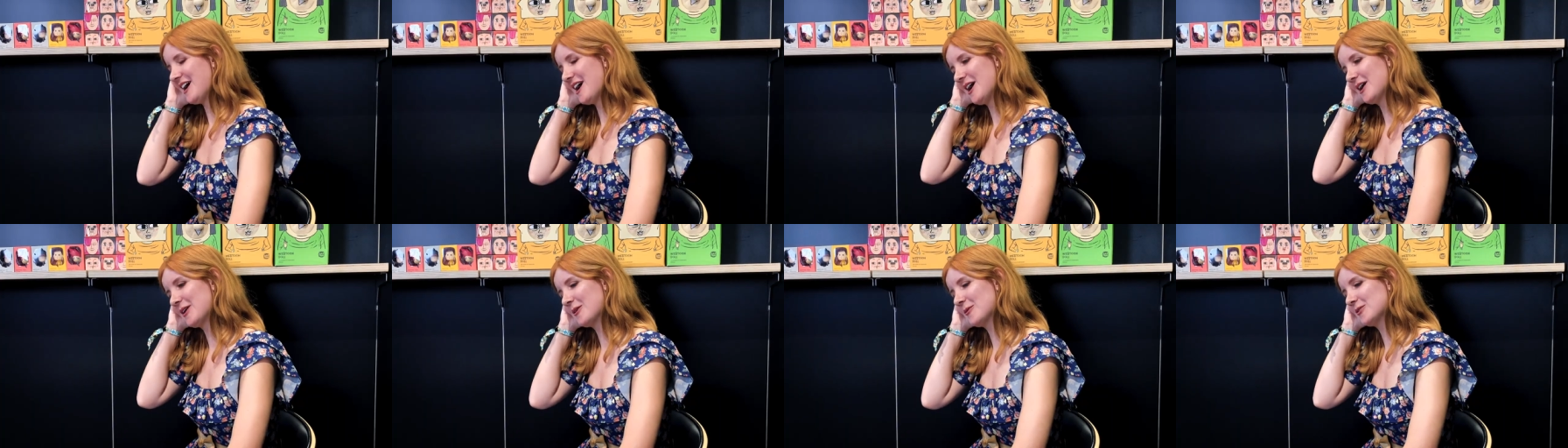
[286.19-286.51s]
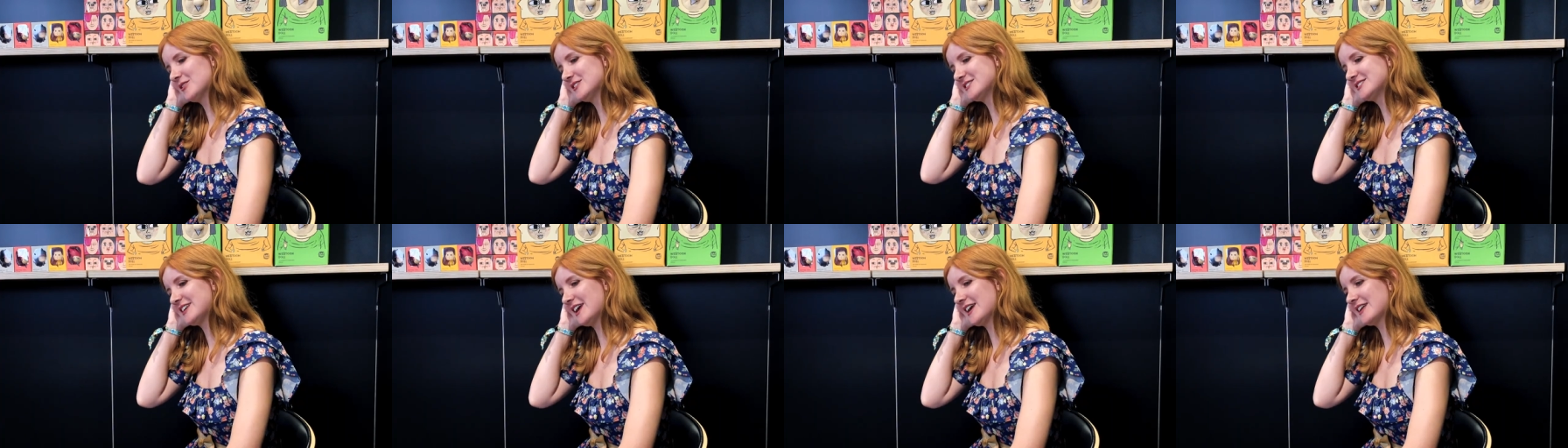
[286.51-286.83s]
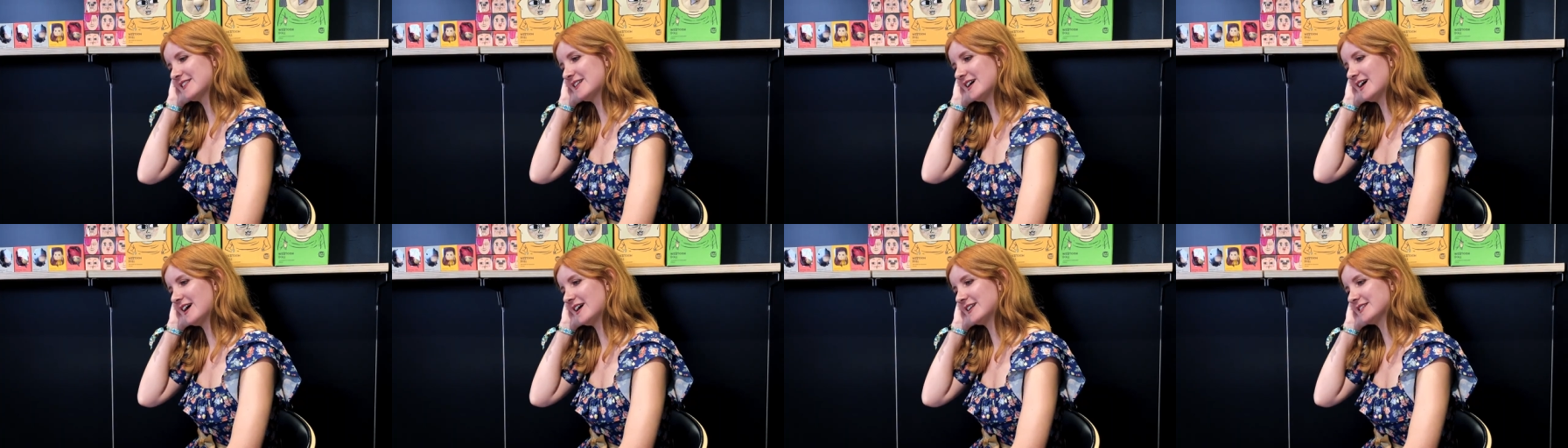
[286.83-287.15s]
I will say
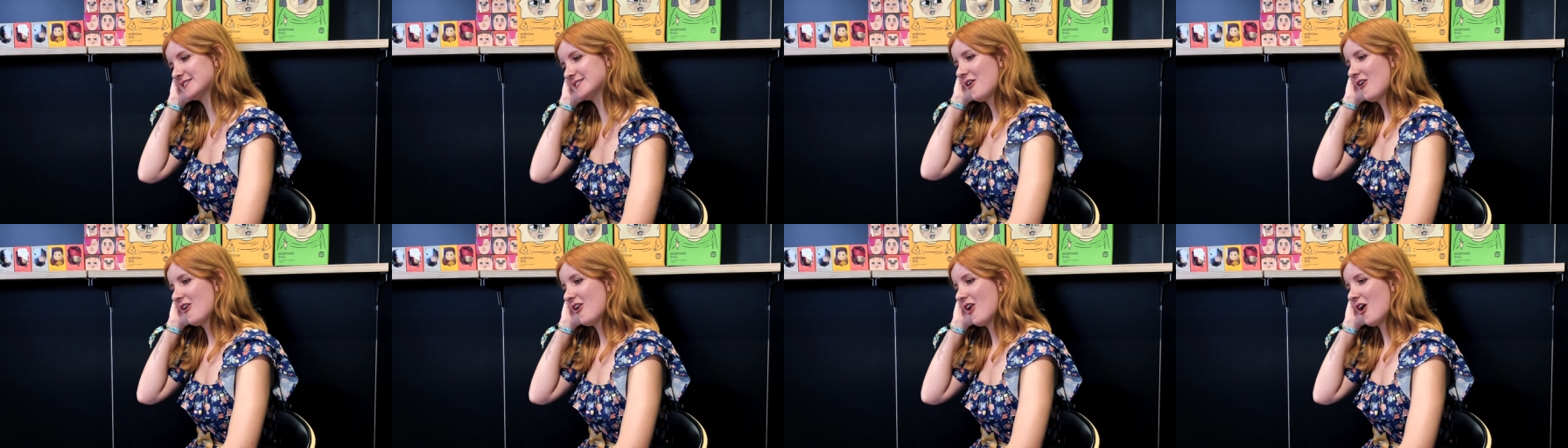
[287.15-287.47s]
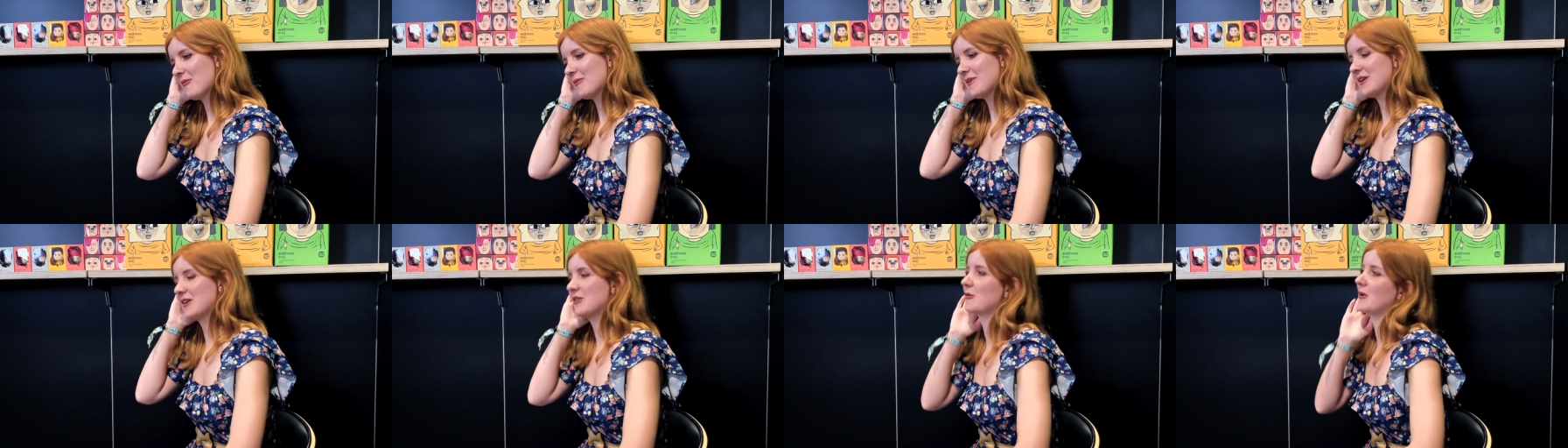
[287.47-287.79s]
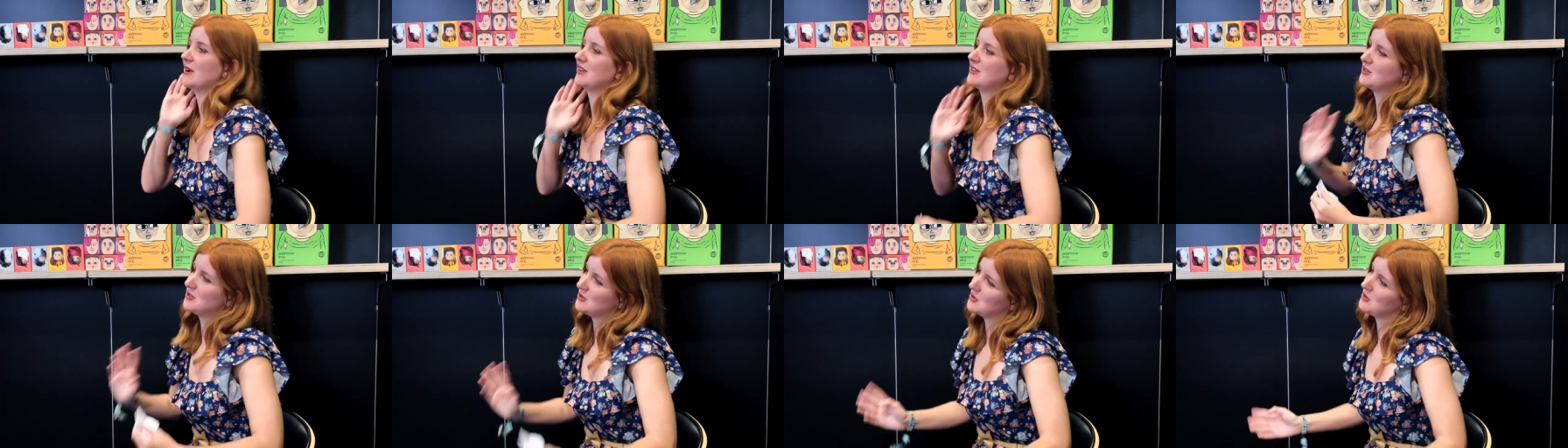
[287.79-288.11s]
that loving
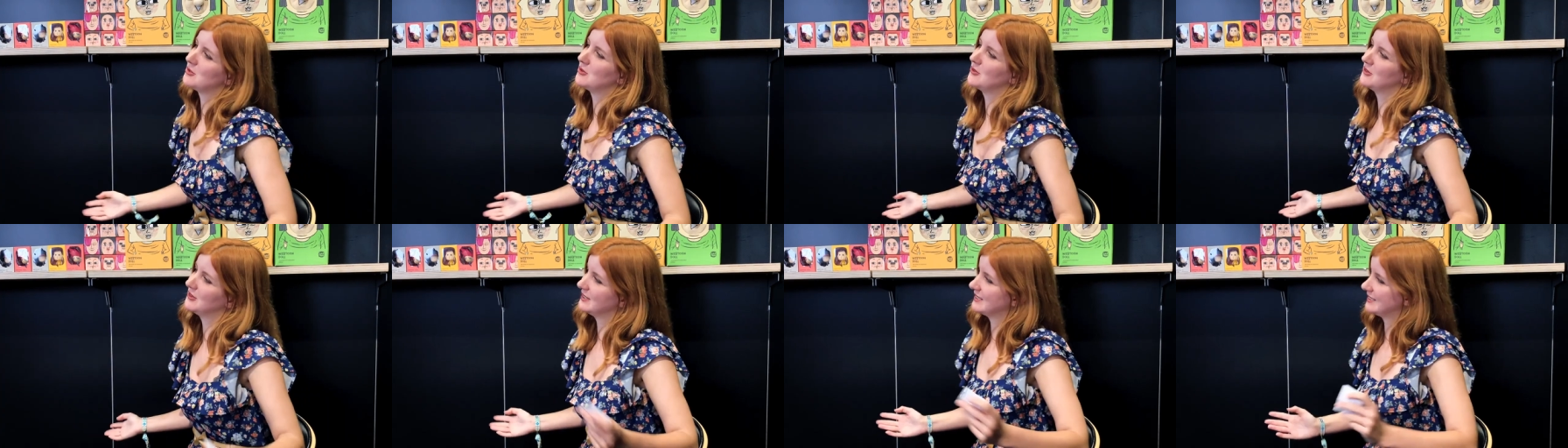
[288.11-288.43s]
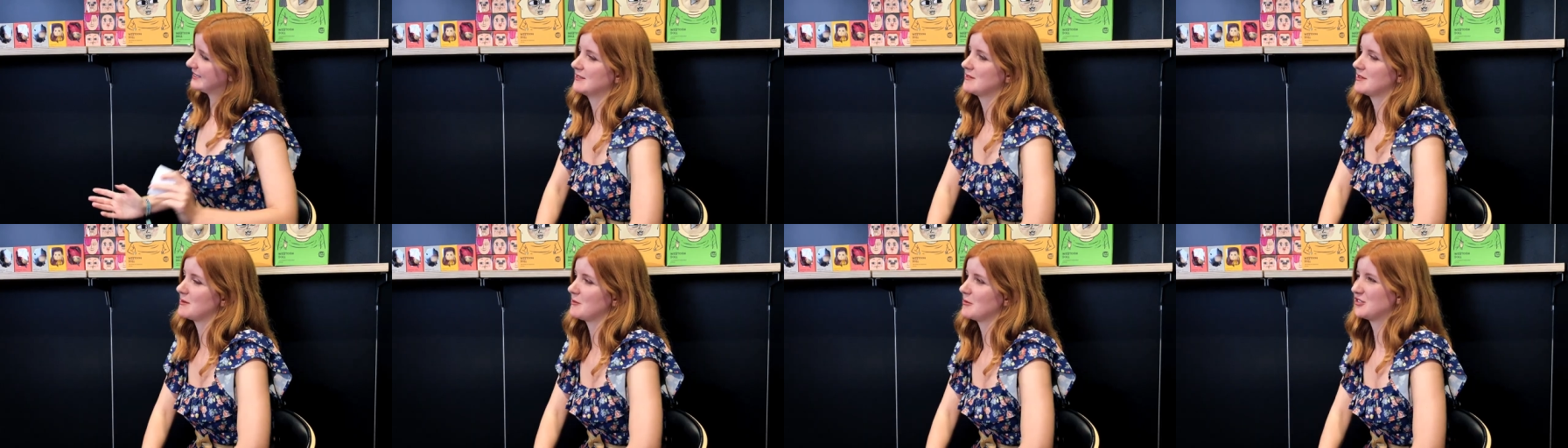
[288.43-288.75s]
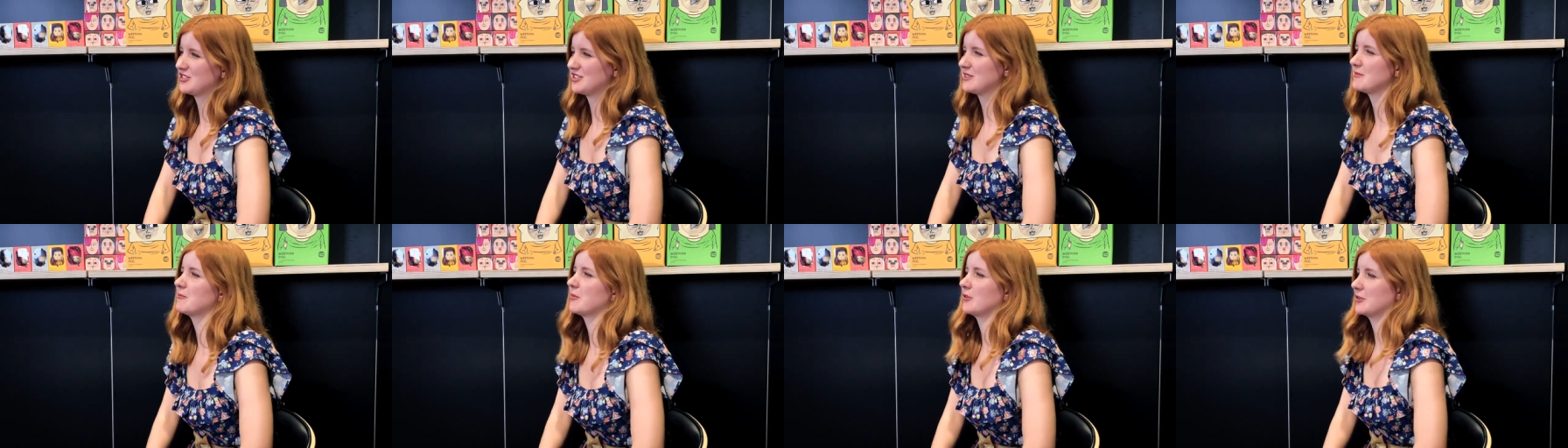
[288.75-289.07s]
what you do is the
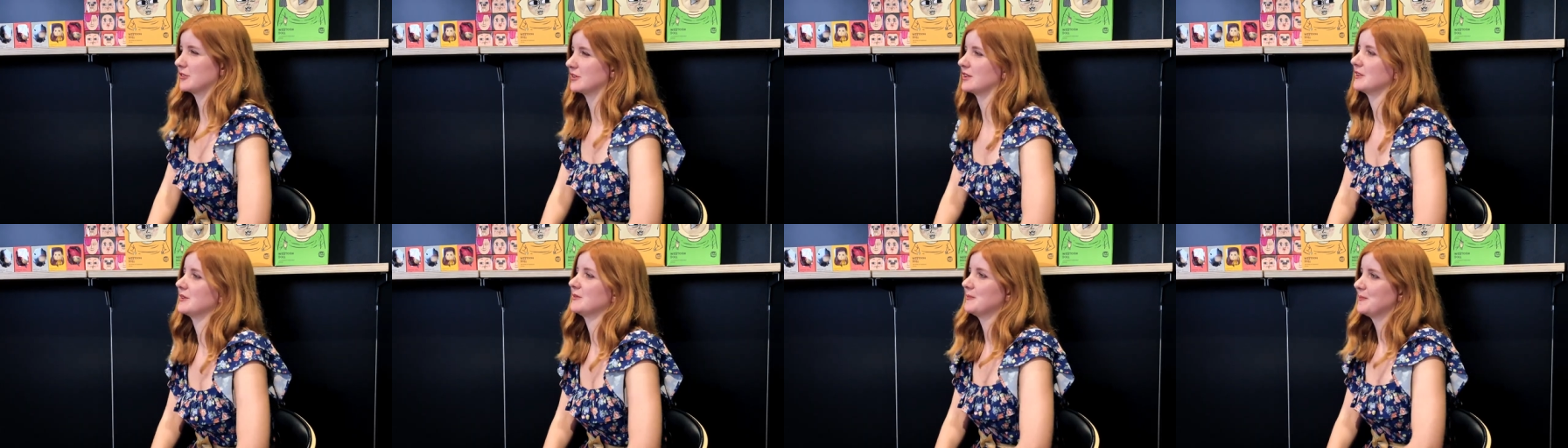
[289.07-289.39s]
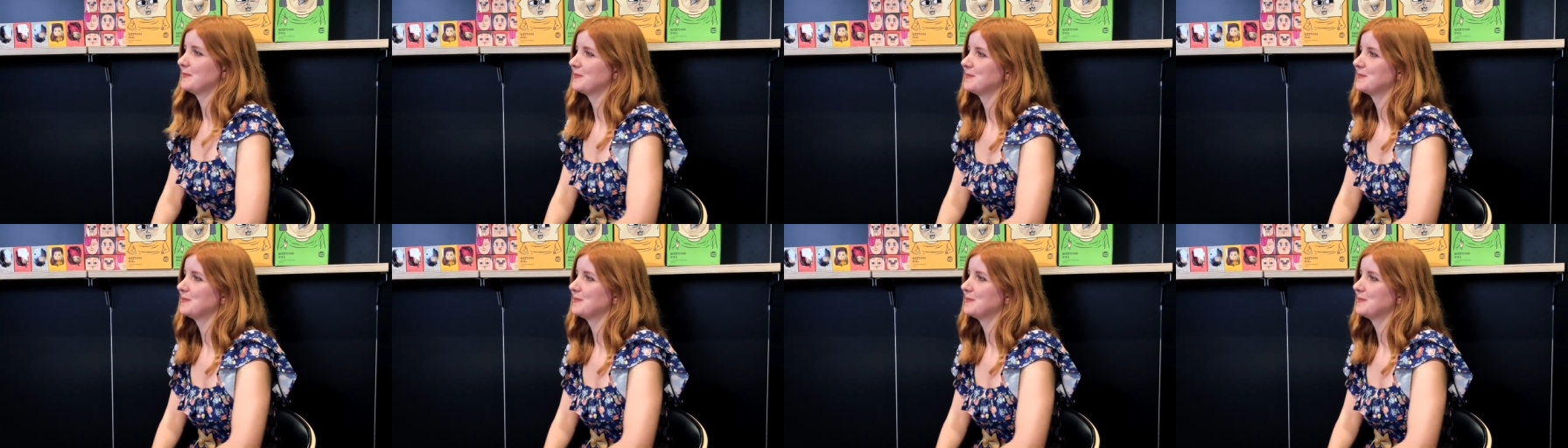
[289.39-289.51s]
most important.